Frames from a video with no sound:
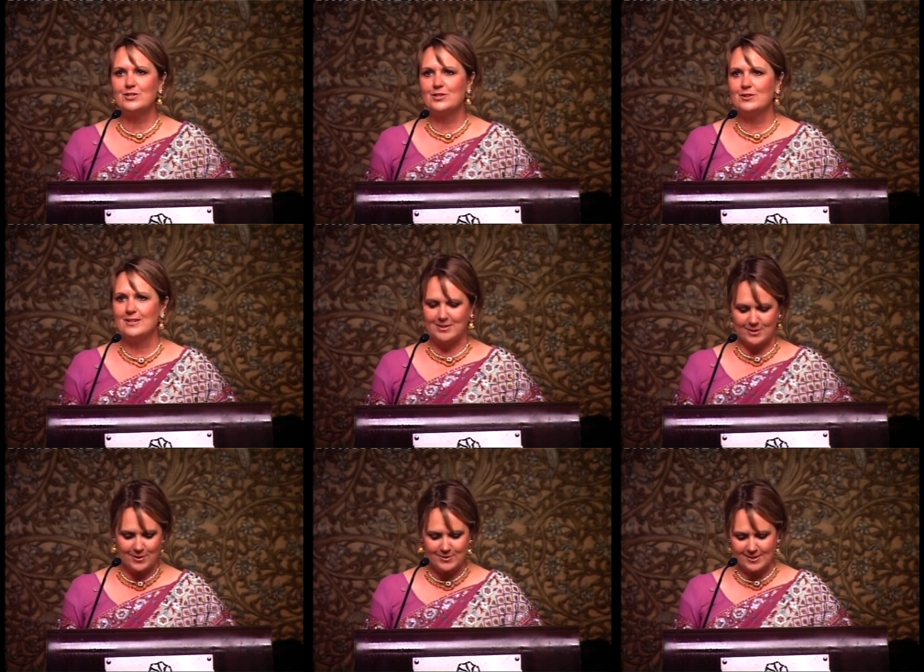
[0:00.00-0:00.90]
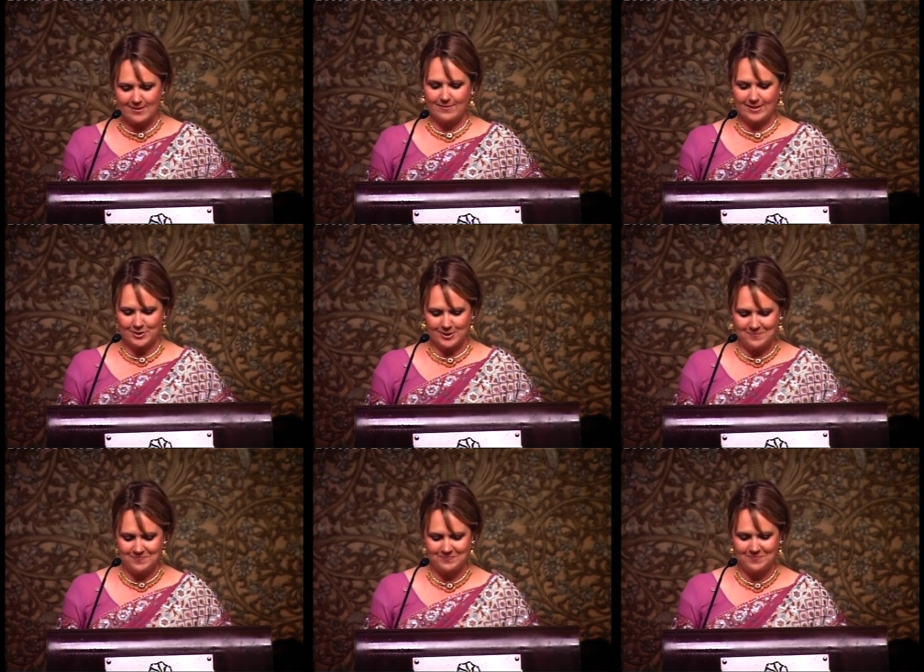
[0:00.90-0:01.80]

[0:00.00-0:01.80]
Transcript: student nurse convention.